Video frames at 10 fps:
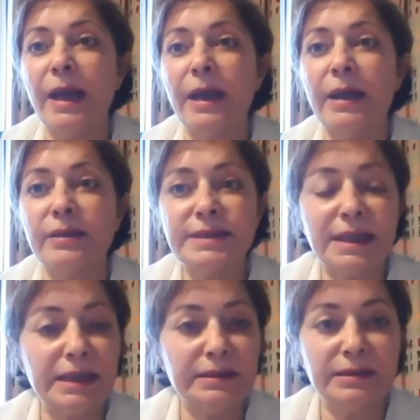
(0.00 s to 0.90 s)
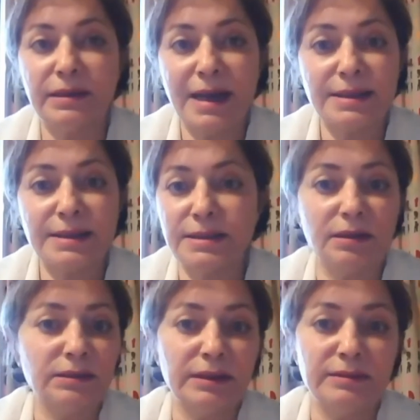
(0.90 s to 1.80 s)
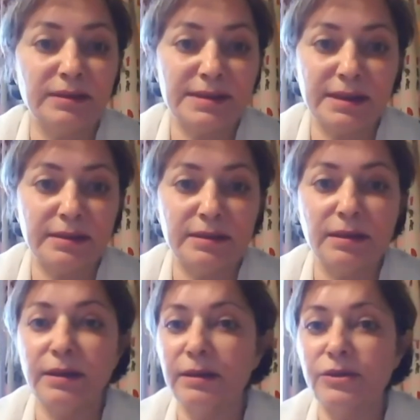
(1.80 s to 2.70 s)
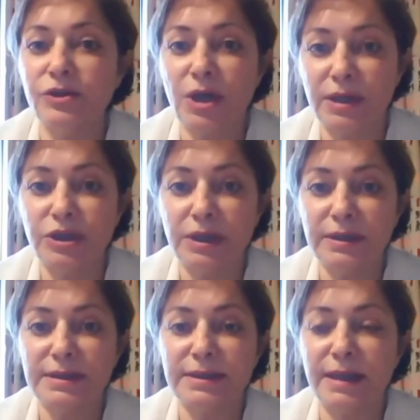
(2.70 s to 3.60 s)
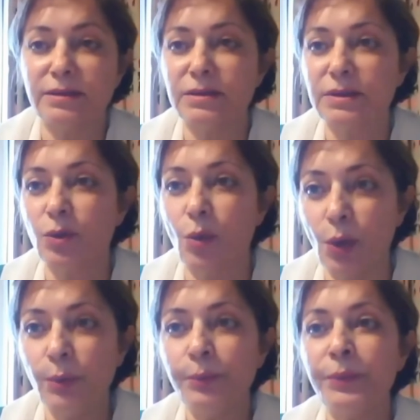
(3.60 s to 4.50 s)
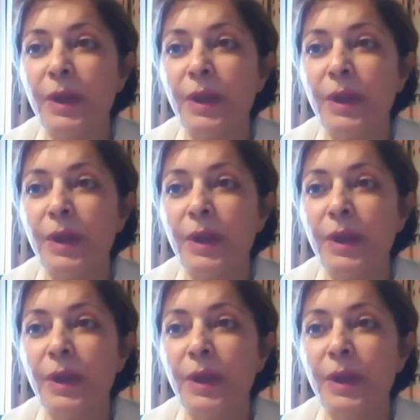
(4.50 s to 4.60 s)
This elite class is not interested in challenging the status quo,